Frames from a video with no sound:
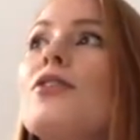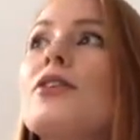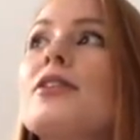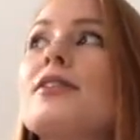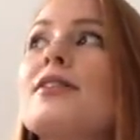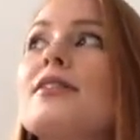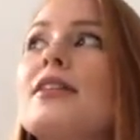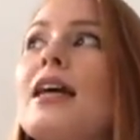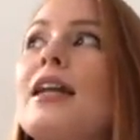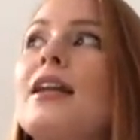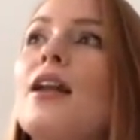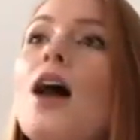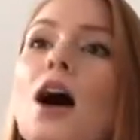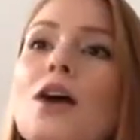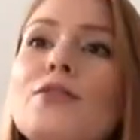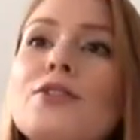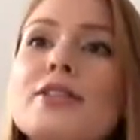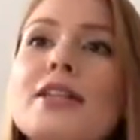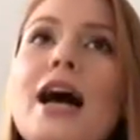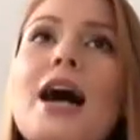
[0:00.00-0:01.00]

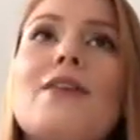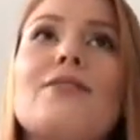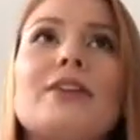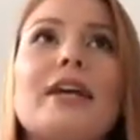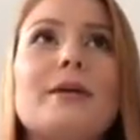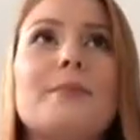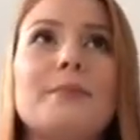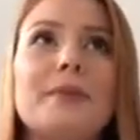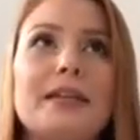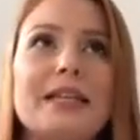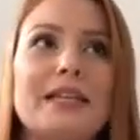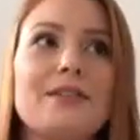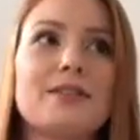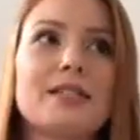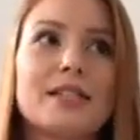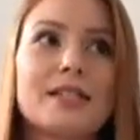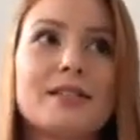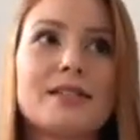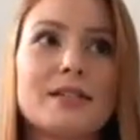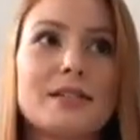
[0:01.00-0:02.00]
us have like belief
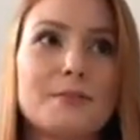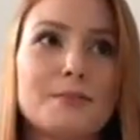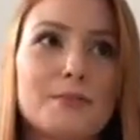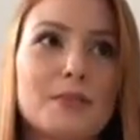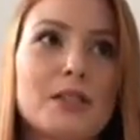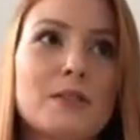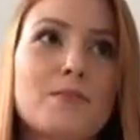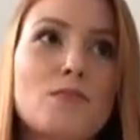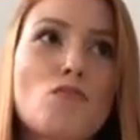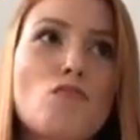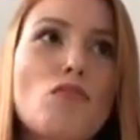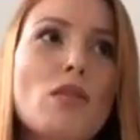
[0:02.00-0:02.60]
systems,